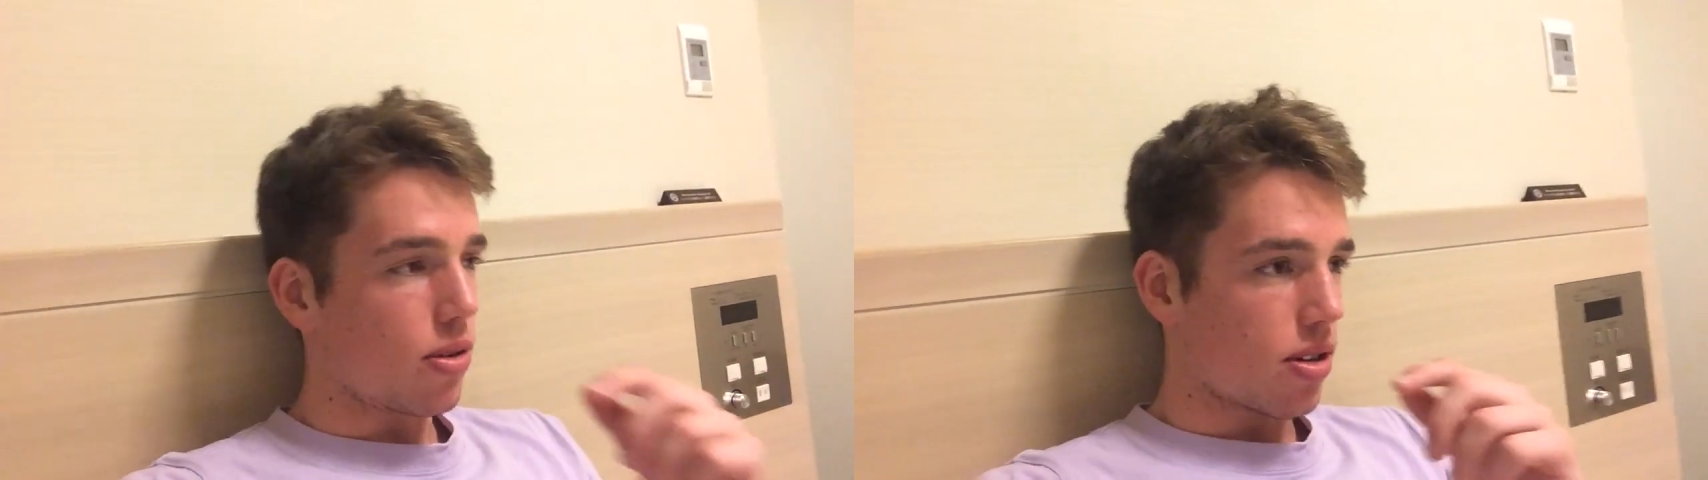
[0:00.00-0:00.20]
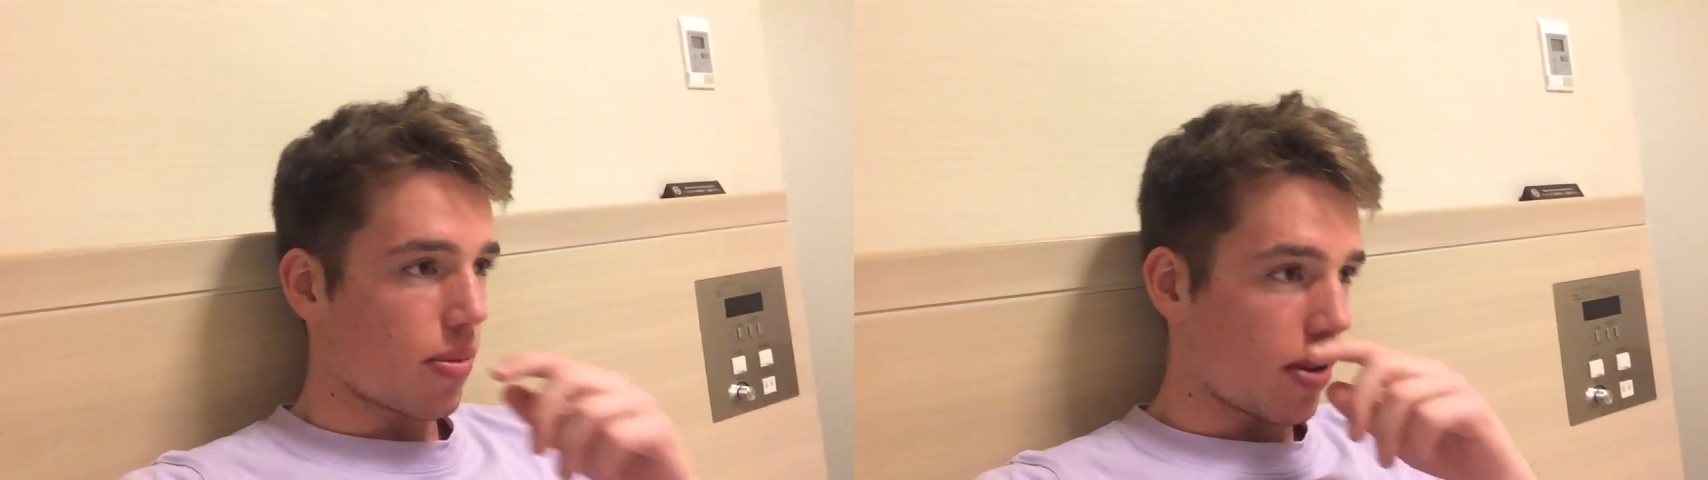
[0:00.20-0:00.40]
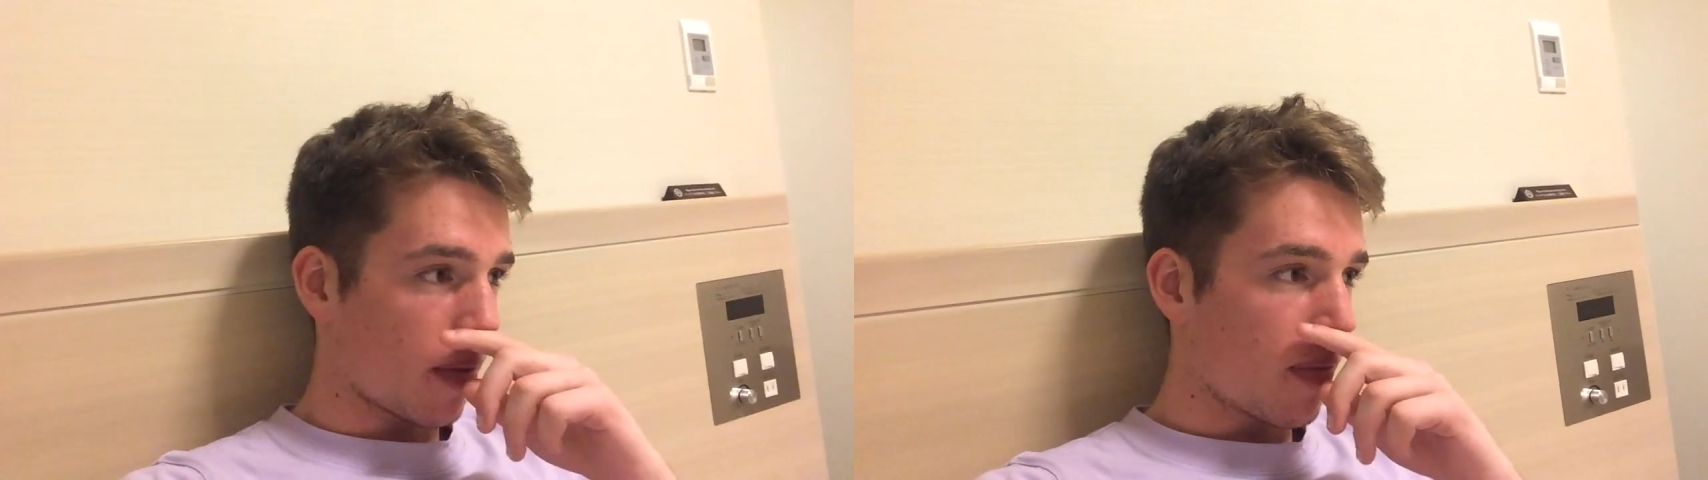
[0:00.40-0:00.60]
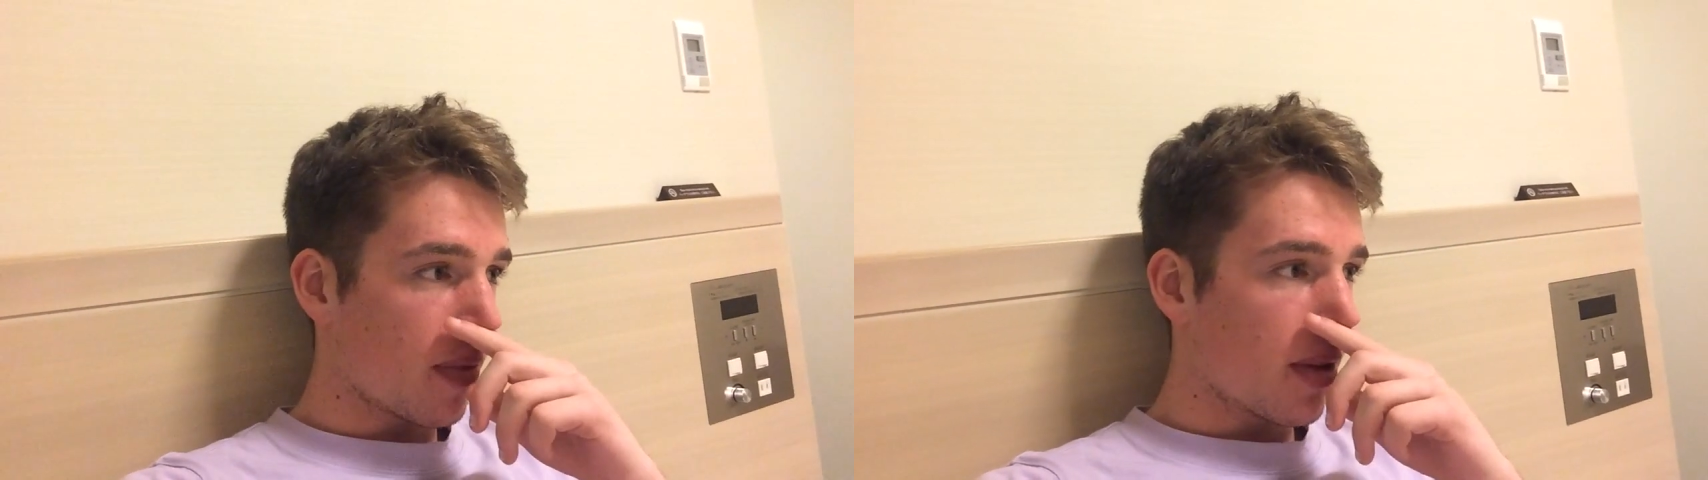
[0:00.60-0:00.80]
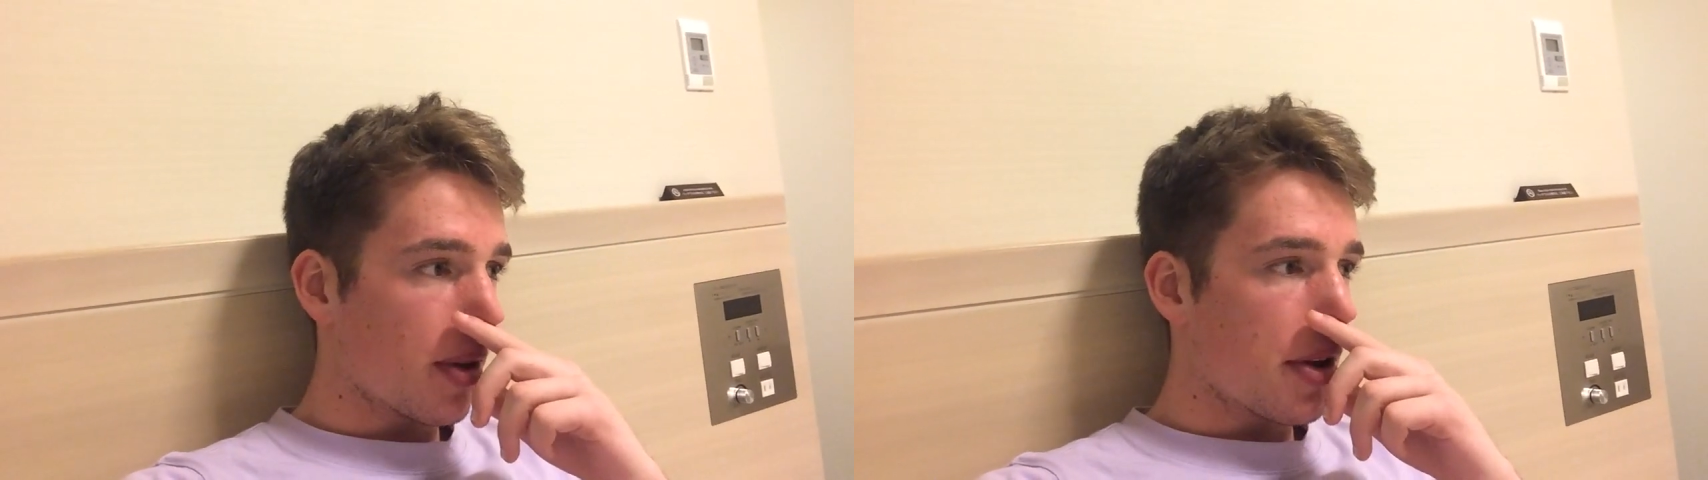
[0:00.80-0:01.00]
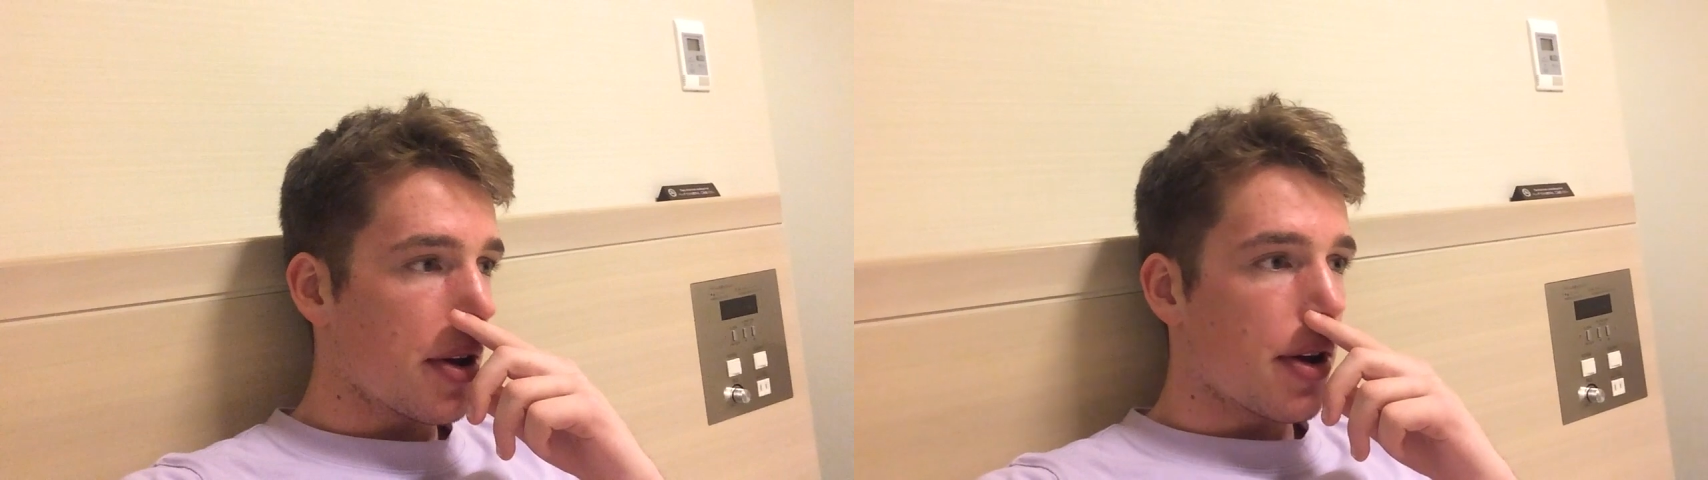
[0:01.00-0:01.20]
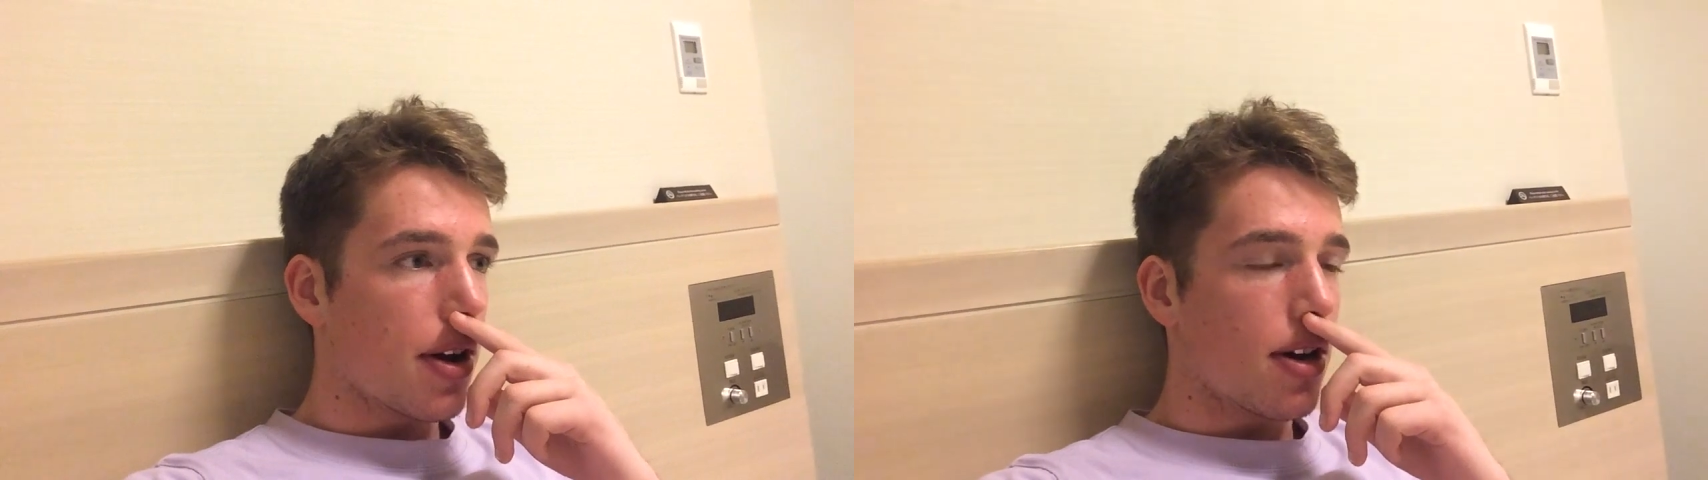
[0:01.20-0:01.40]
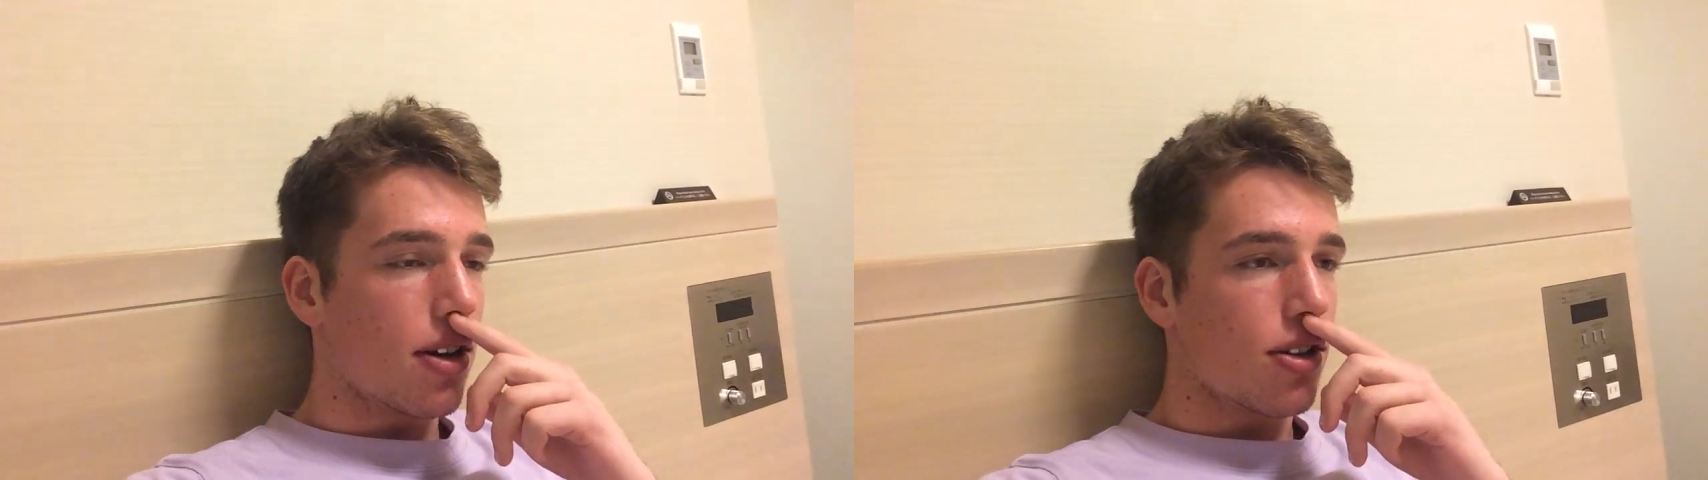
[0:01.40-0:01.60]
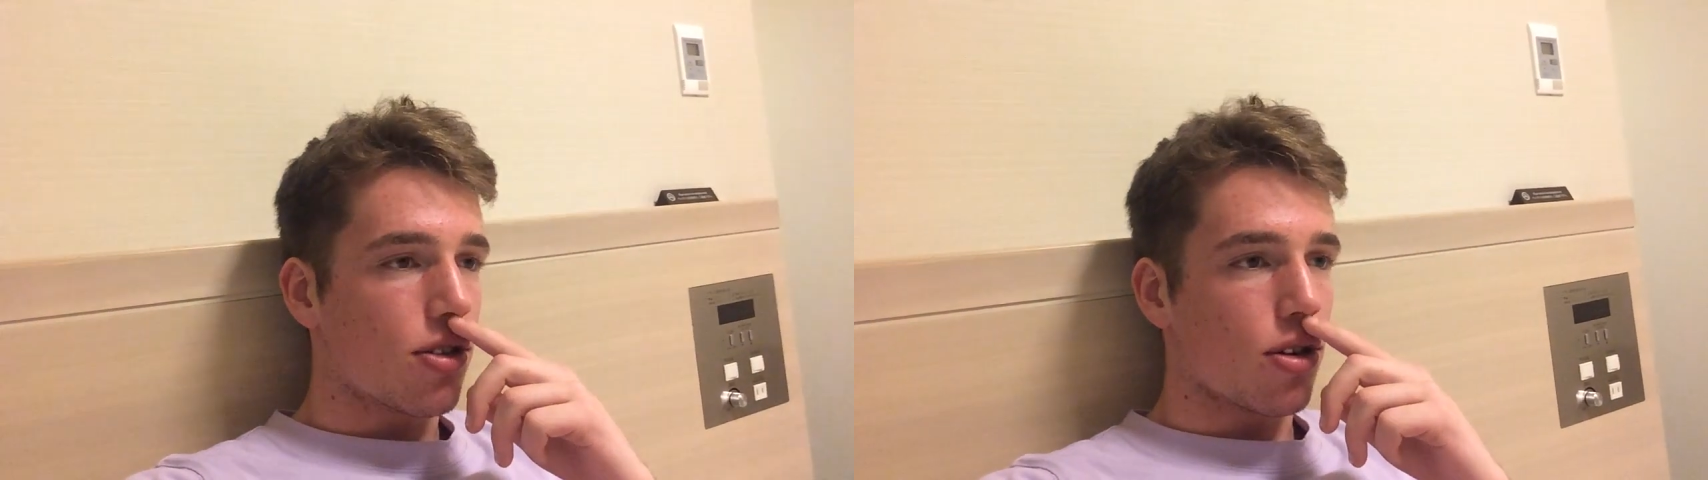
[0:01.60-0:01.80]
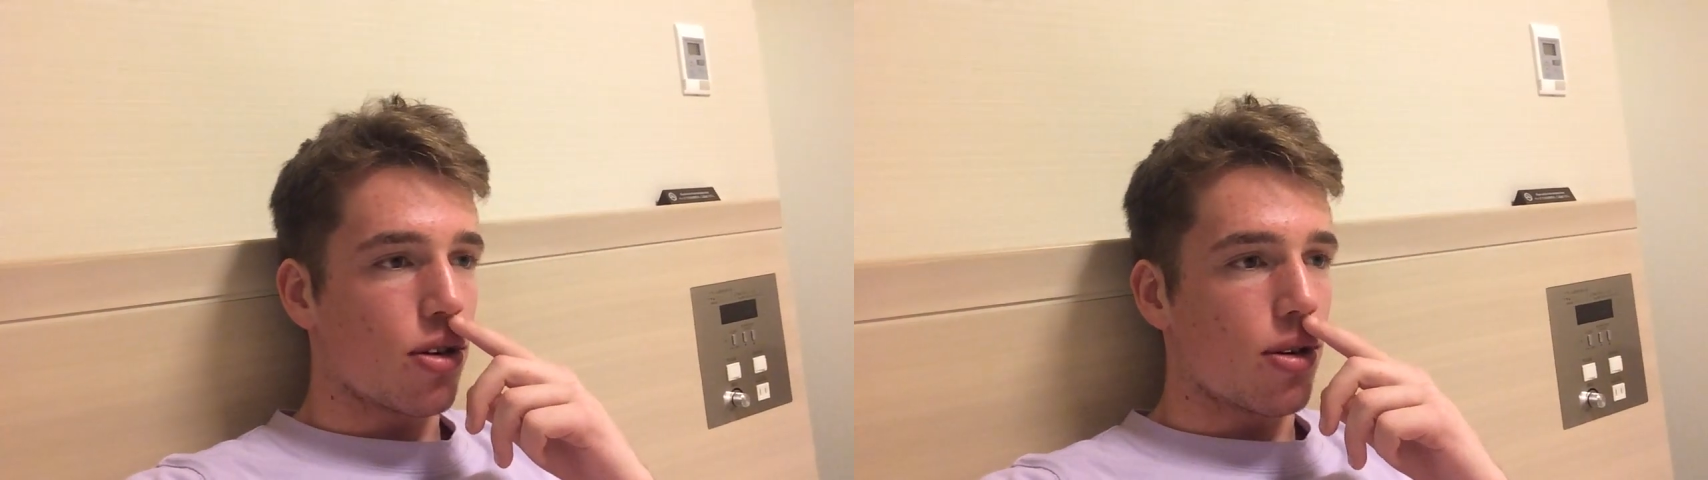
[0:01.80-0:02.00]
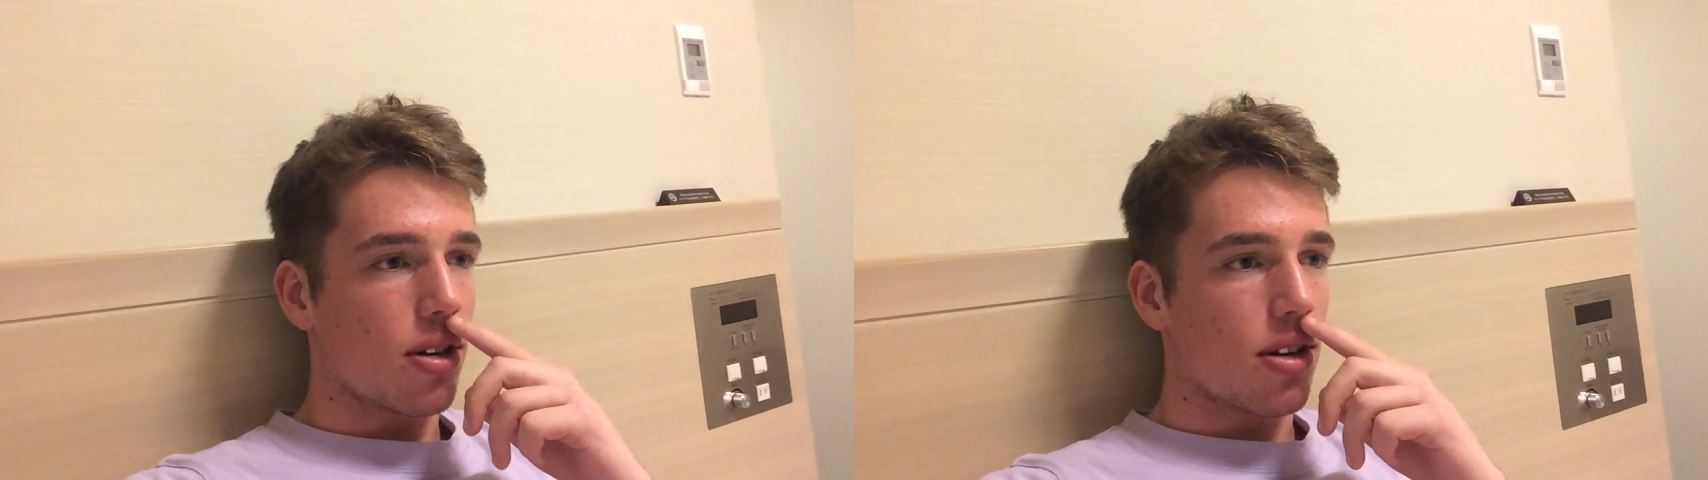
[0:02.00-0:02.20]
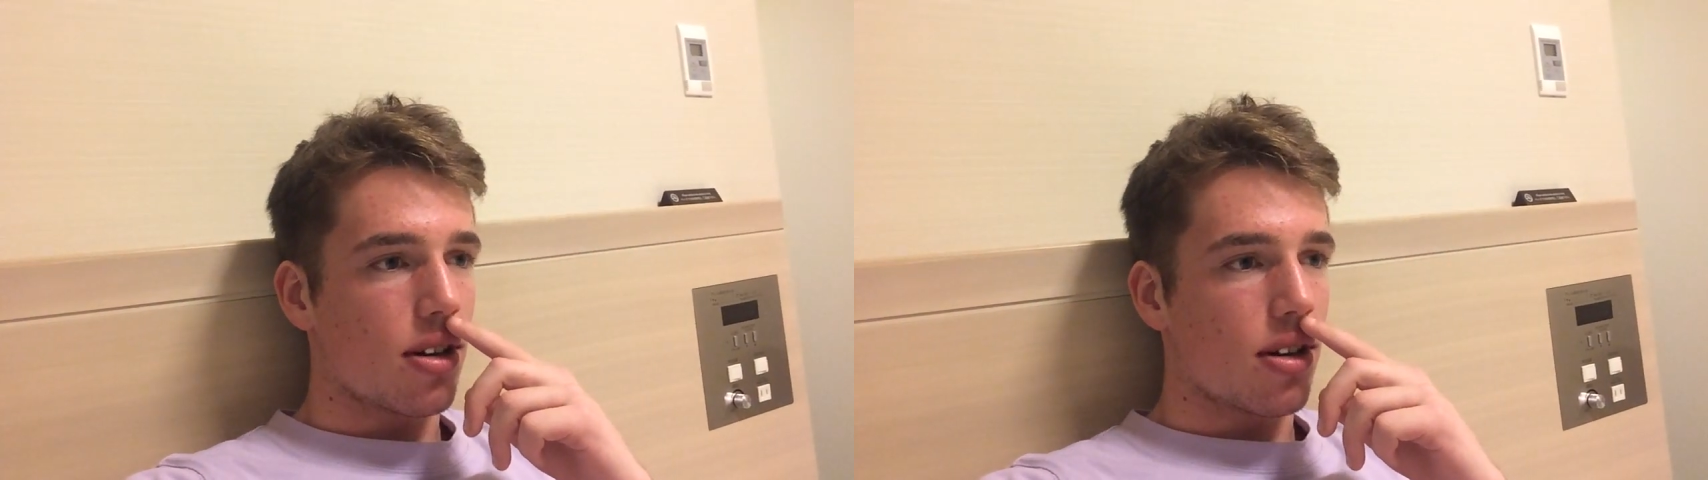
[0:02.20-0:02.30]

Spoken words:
or something? So,